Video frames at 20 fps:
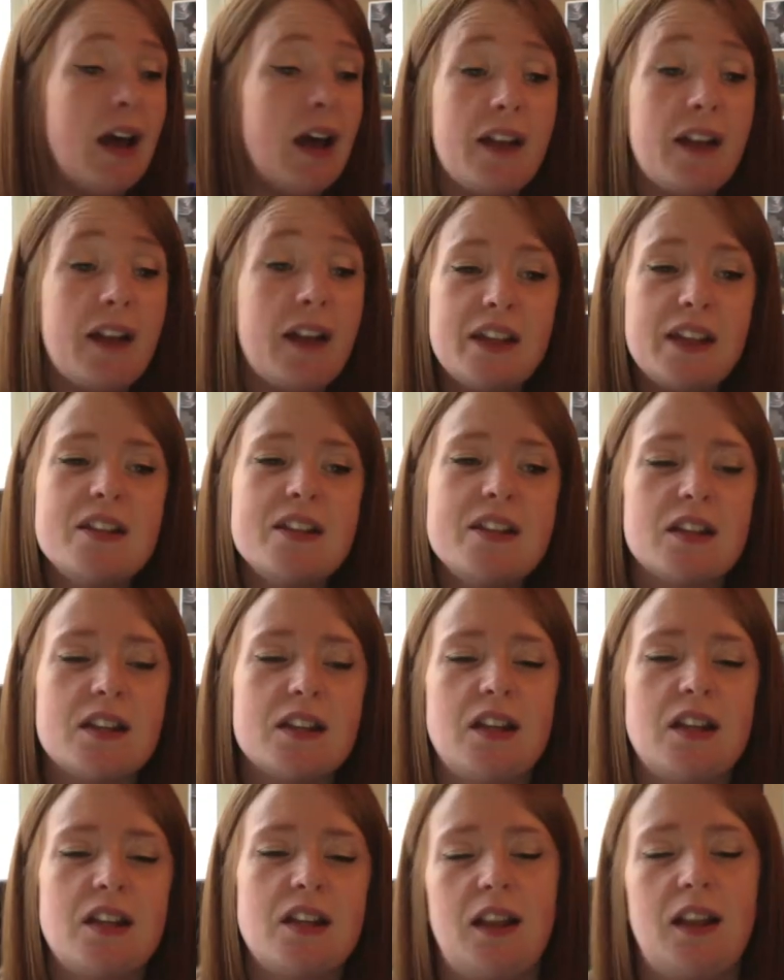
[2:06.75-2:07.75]
And these are
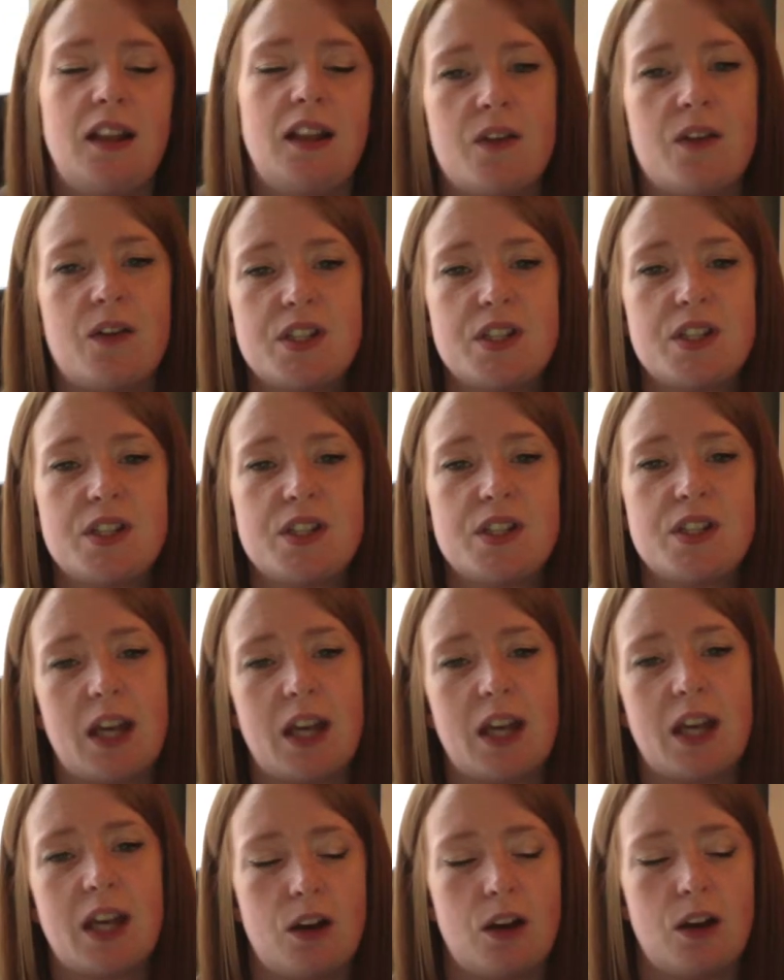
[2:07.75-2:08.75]
the little laughs that we
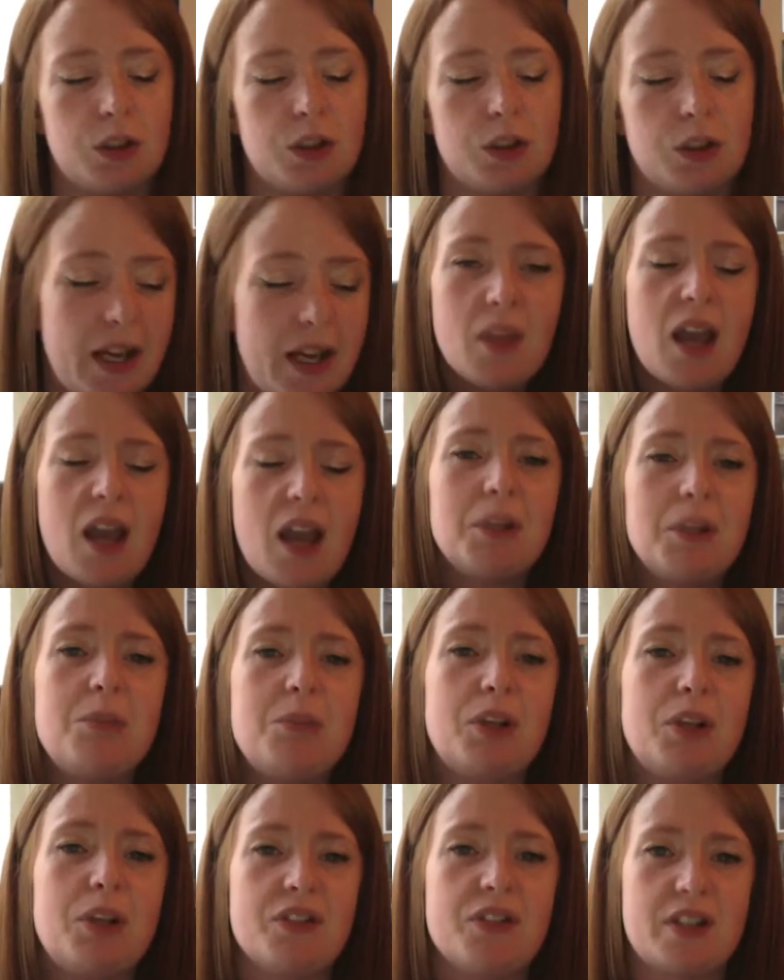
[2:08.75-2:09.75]
get along the way. Emily
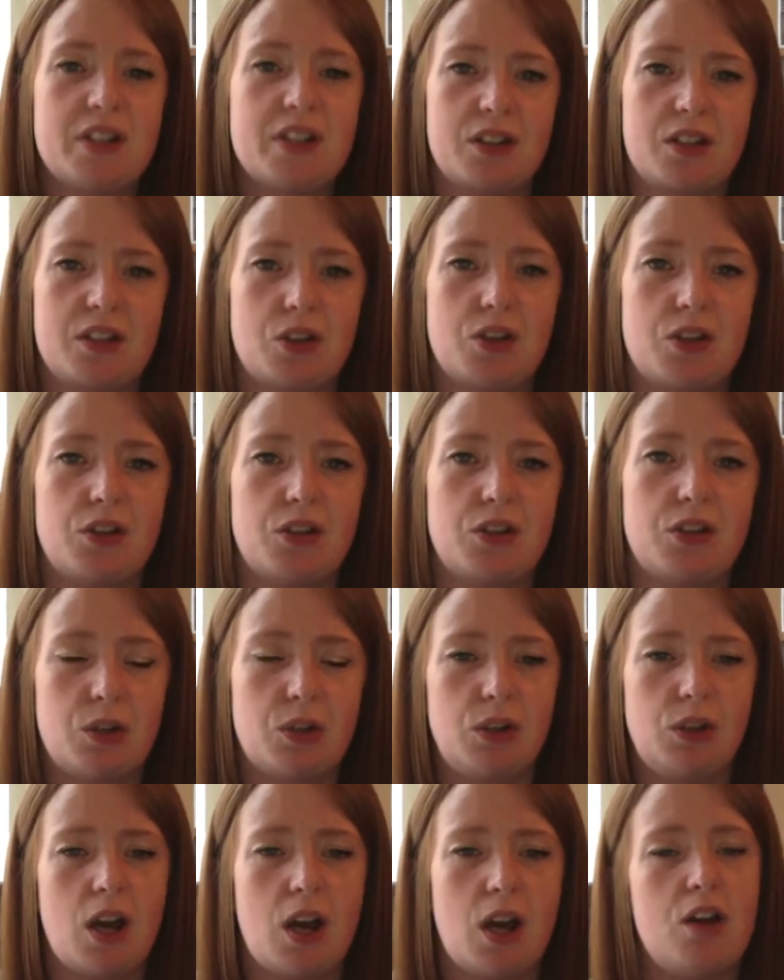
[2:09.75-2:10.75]
Blunt takes on the
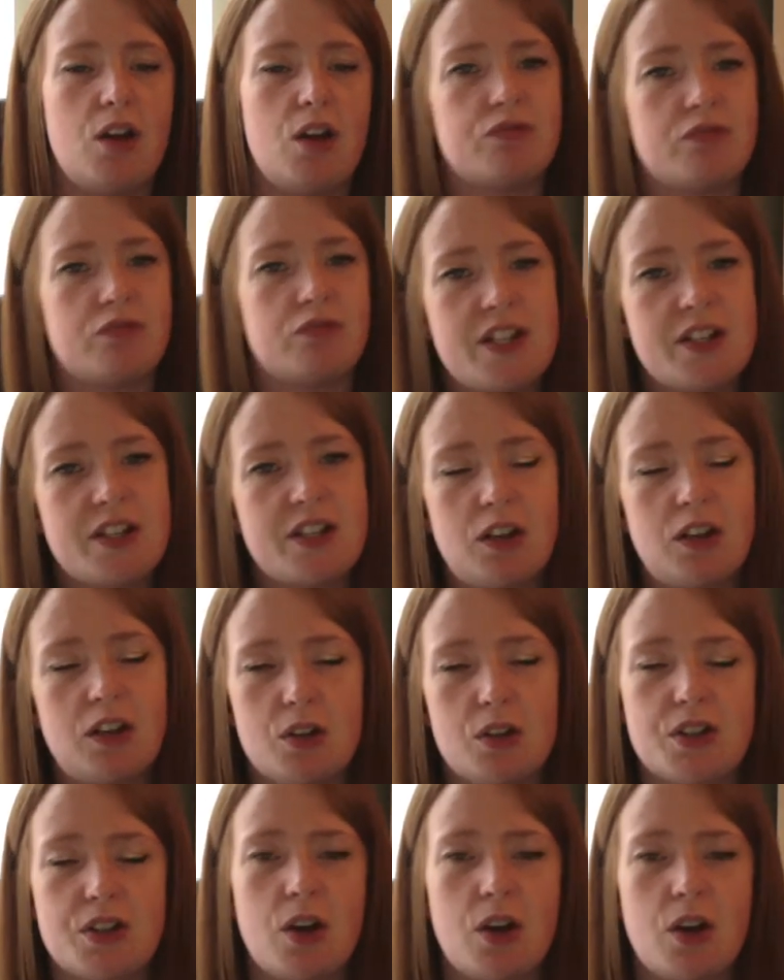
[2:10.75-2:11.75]
role of Rita,
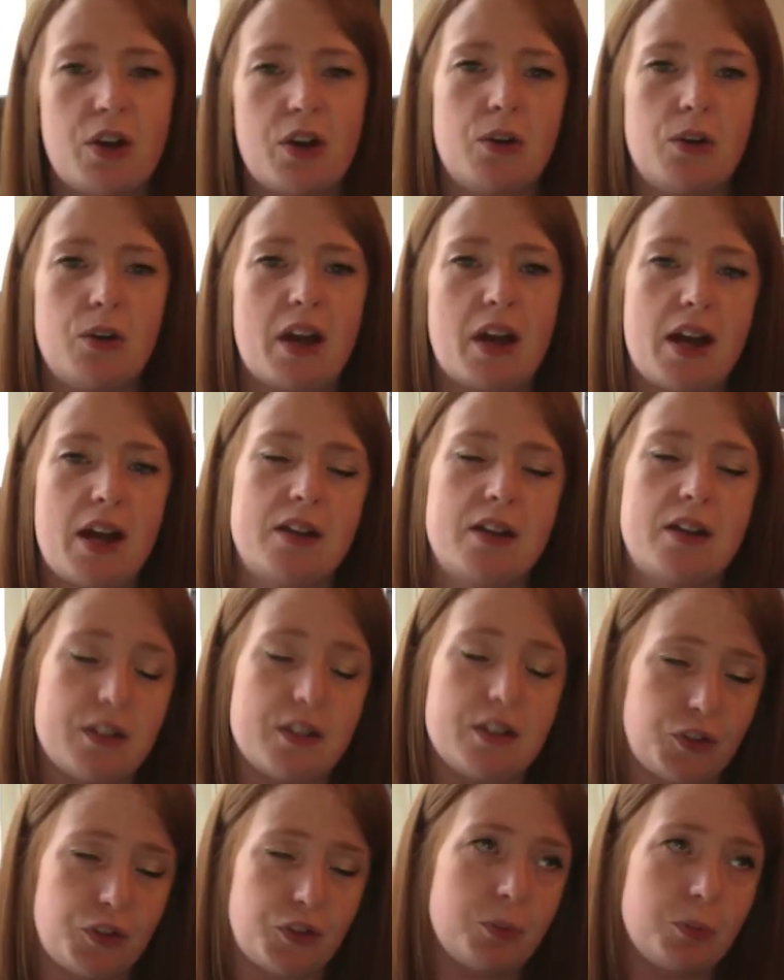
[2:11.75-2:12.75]
also known as the
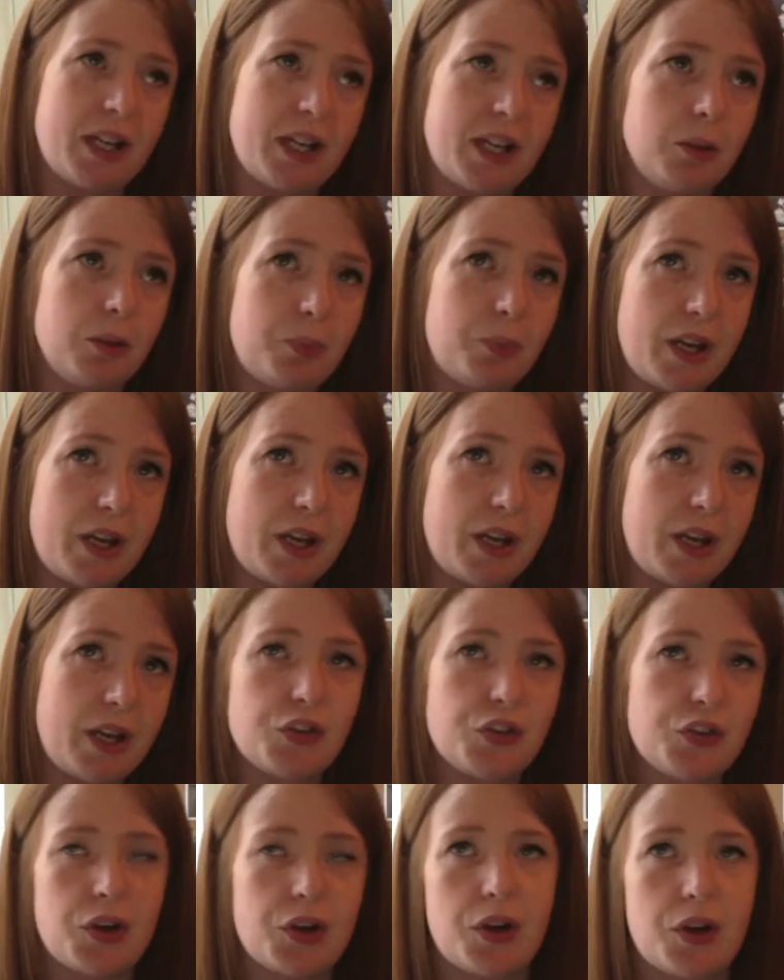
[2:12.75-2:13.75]
Full Metal Bitch,
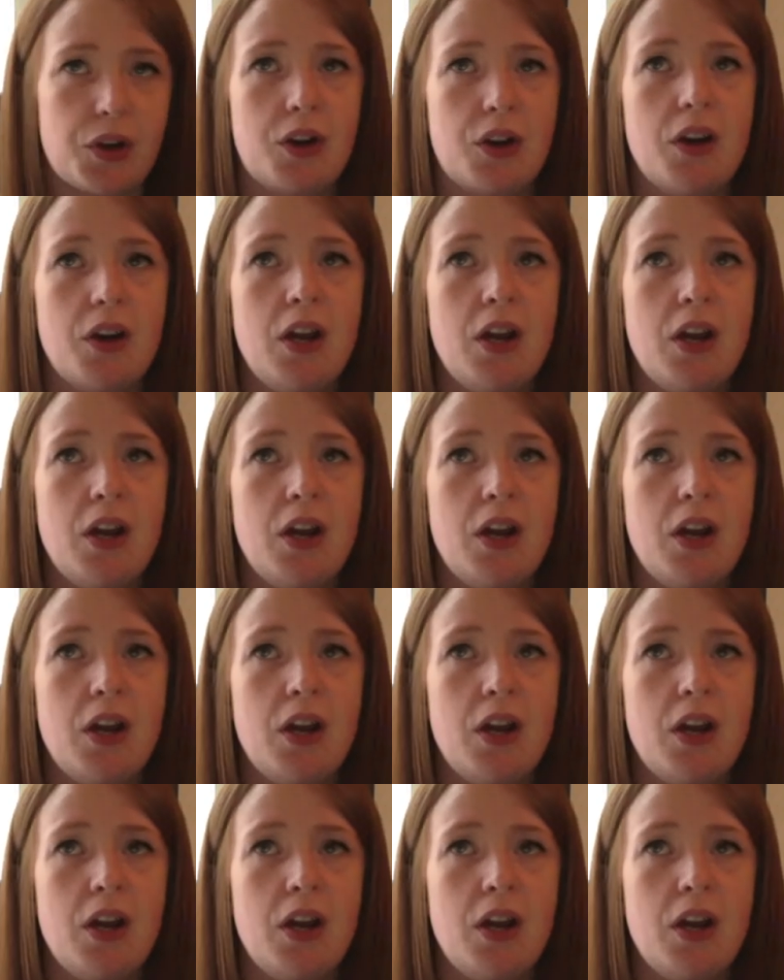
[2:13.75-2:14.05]
for her